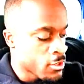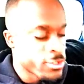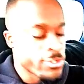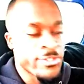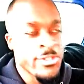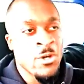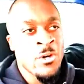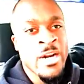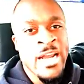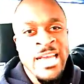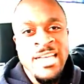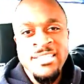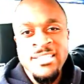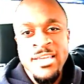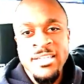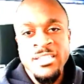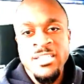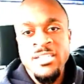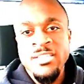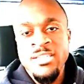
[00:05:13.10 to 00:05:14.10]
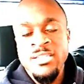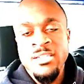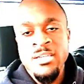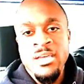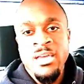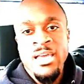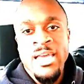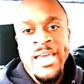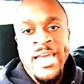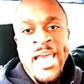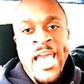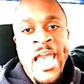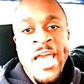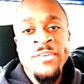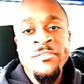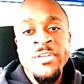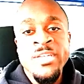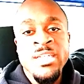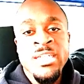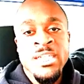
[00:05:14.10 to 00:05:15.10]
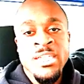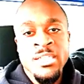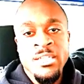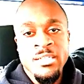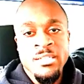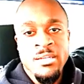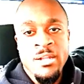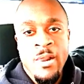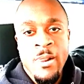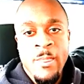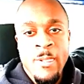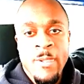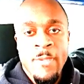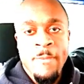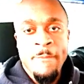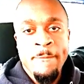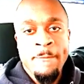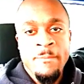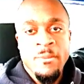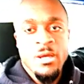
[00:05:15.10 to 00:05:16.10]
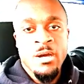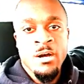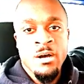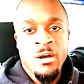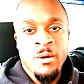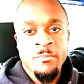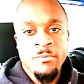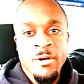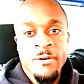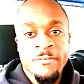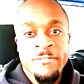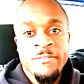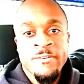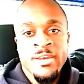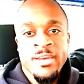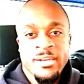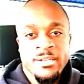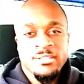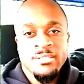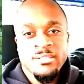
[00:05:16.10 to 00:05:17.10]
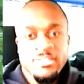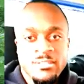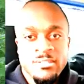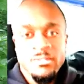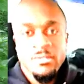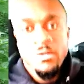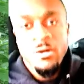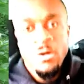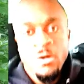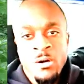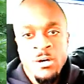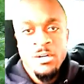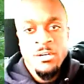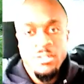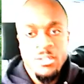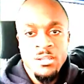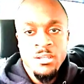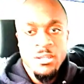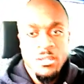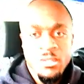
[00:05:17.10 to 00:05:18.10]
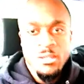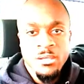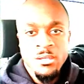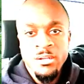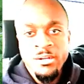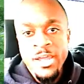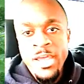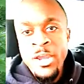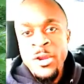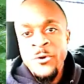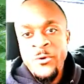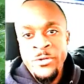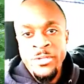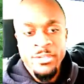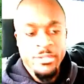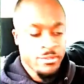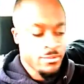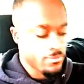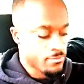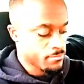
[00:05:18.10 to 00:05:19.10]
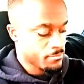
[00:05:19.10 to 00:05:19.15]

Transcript: So it has like this heavenly effect on an area,